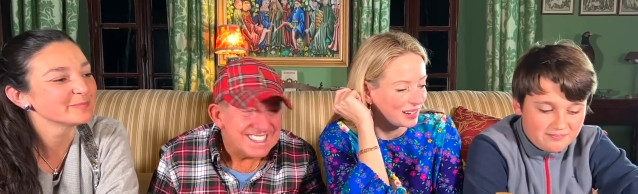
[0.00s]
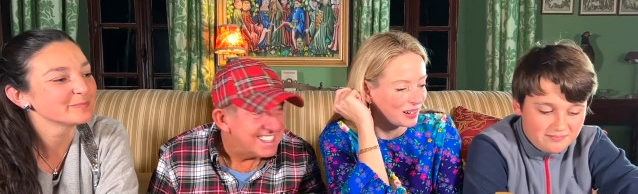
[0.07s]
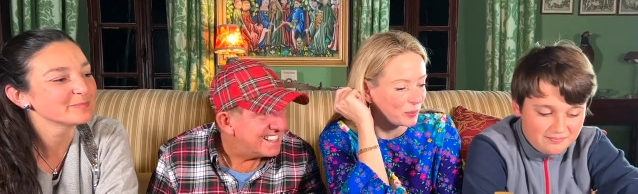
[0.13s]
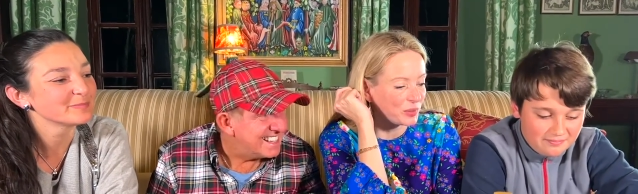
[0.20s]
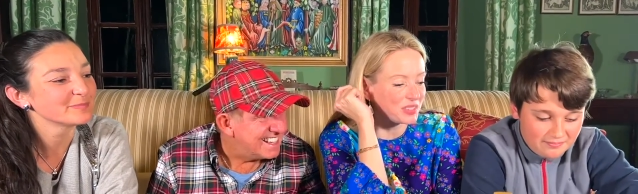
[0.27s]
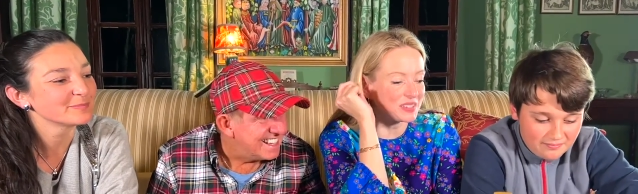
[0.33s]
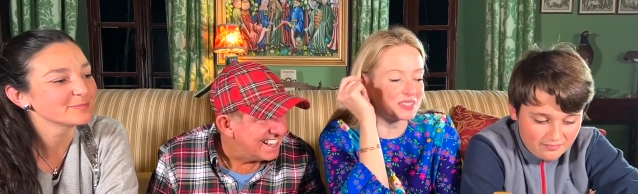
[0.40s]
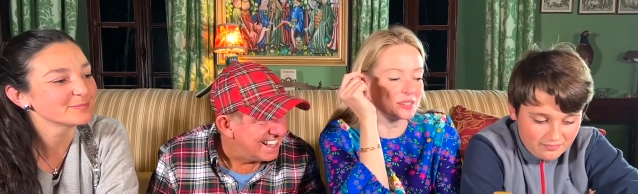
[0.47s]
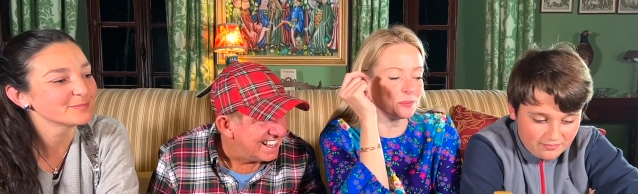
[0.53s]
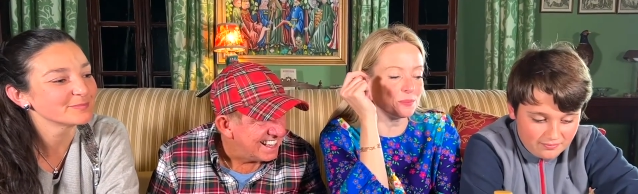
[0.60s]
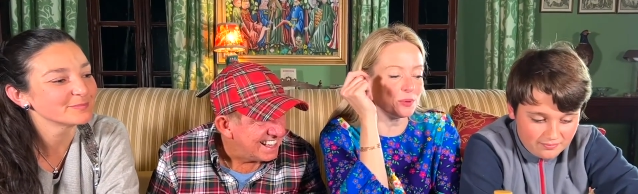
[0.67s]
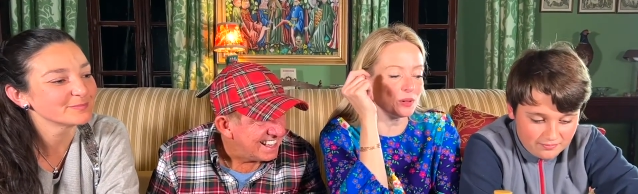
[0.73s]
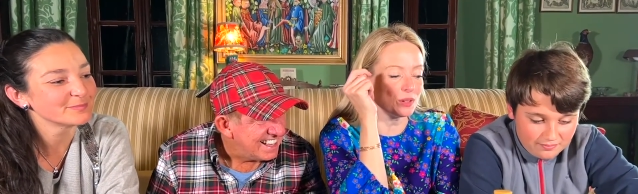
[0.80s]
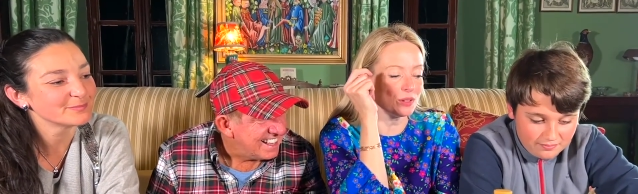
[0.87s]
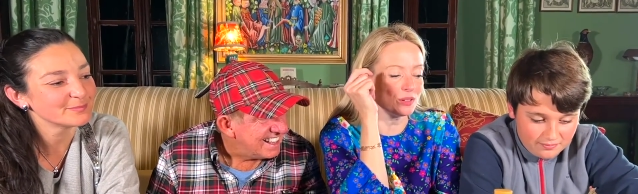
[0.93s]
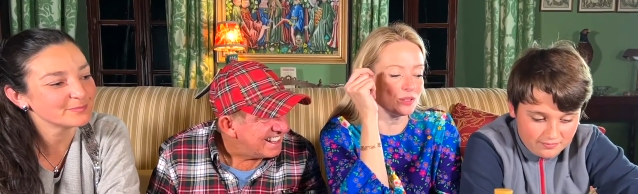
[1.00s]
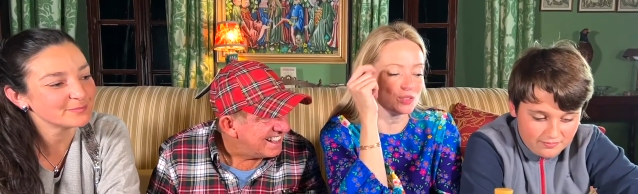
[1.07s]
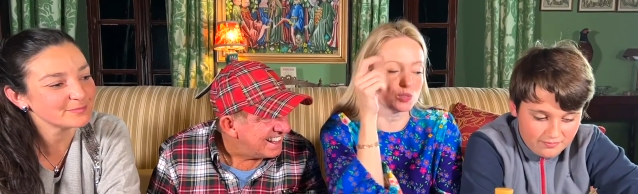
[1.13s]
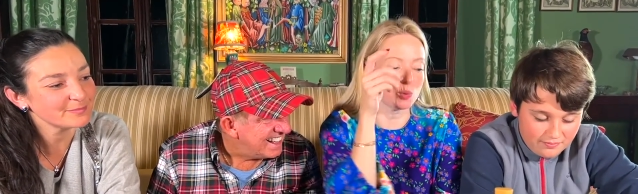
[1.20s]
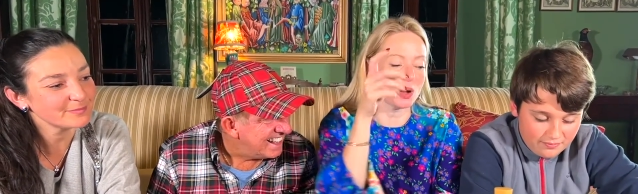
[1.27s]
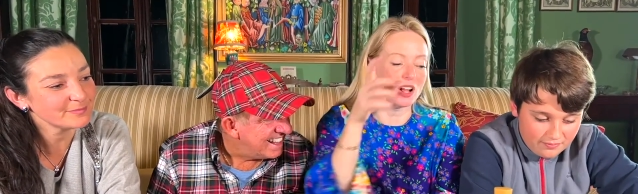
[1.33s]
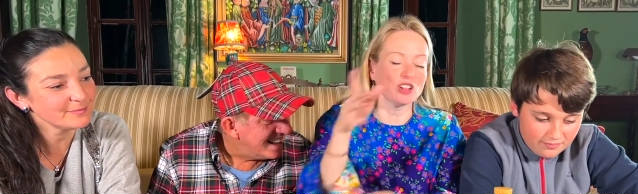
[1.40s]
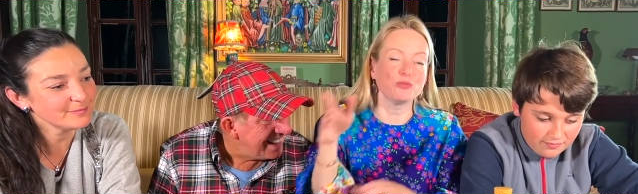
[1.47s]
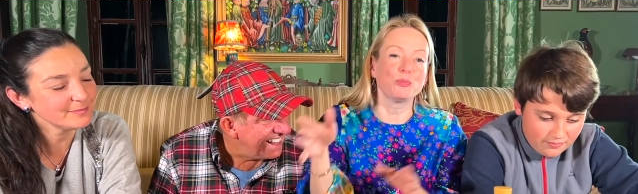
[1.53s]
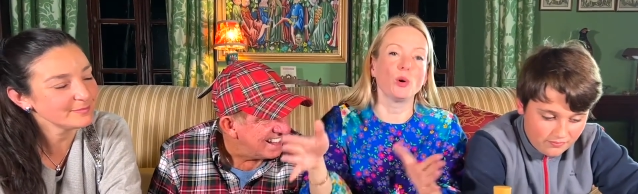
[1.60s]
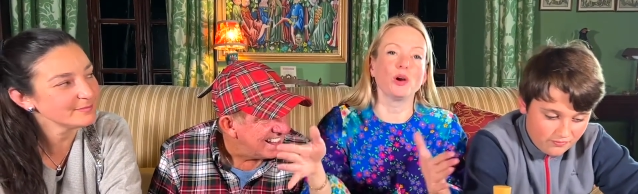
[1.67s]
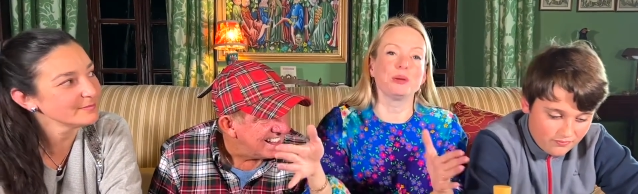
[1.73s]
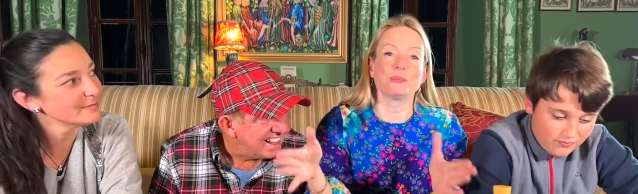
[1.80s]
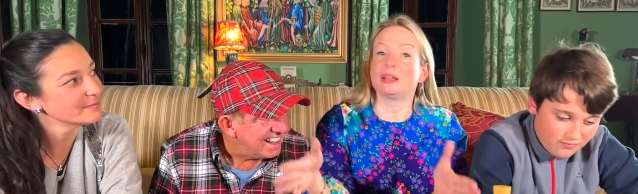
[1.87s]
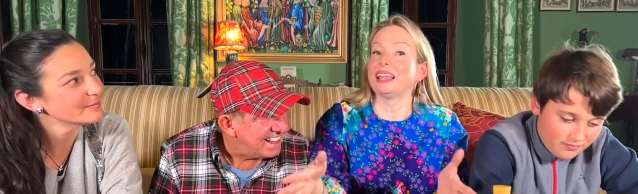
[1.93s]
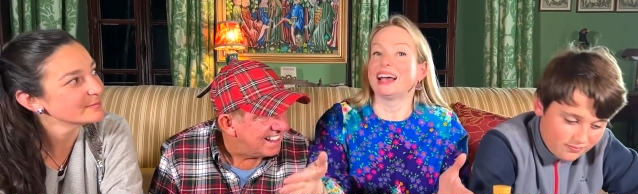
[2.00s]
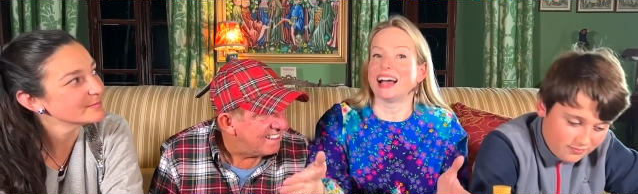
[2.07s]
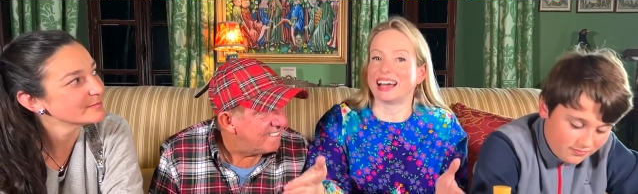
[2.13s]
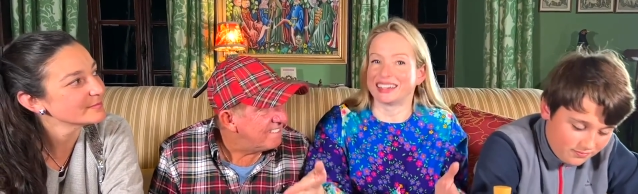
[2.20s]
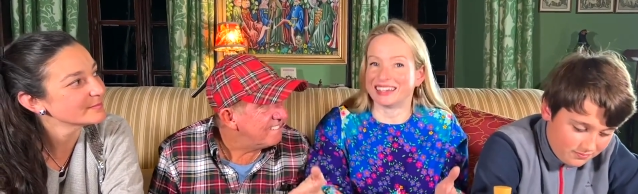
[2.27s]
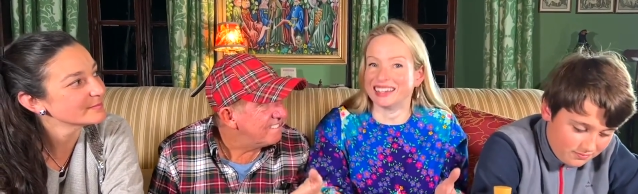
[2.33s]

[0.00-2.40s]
Speaker 1: With a simple 12 point plan,